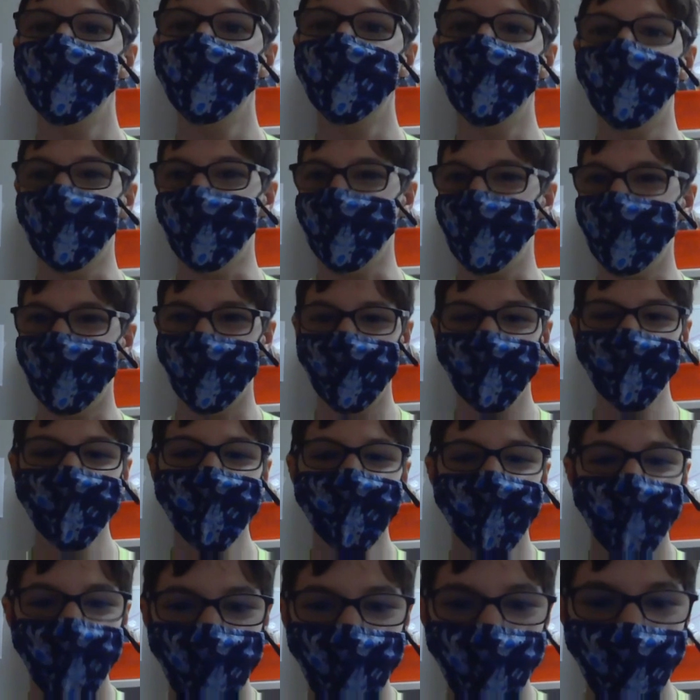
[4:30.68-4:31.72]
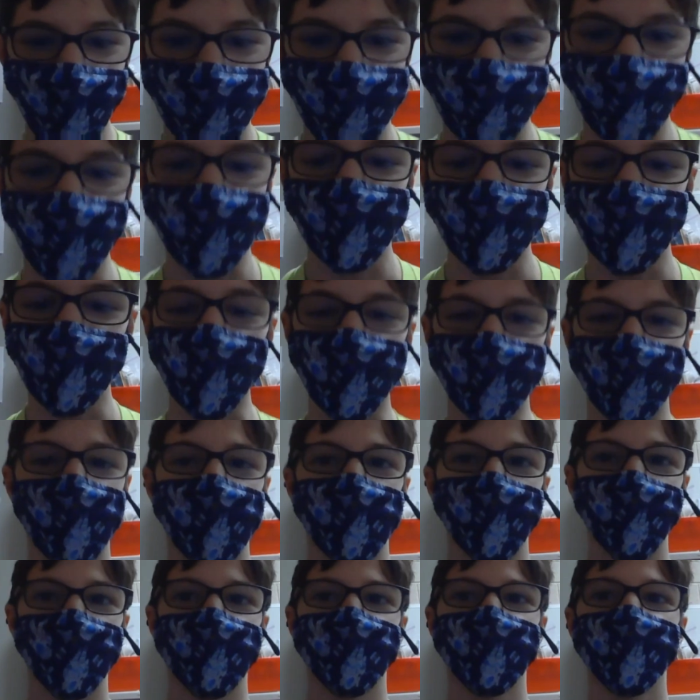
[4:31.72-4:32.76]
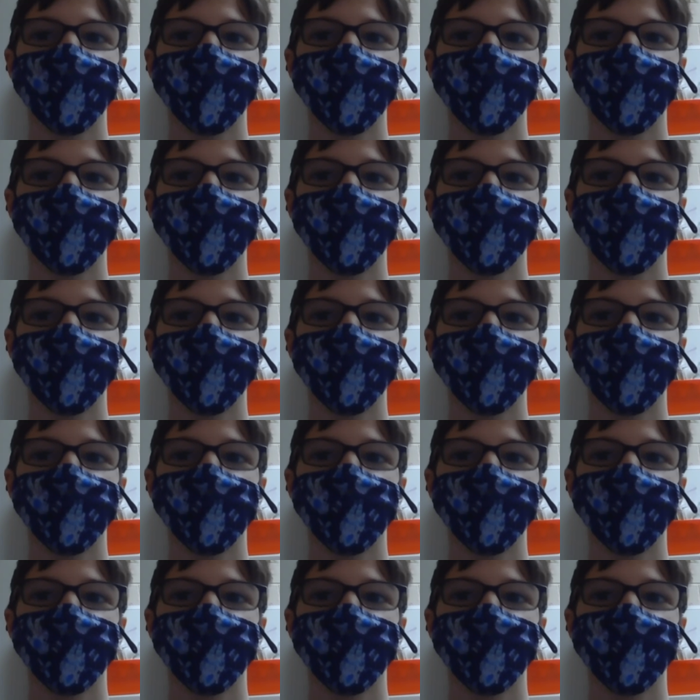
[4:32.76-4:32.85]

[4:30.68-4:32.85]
Oh, don't worry, that broadcast was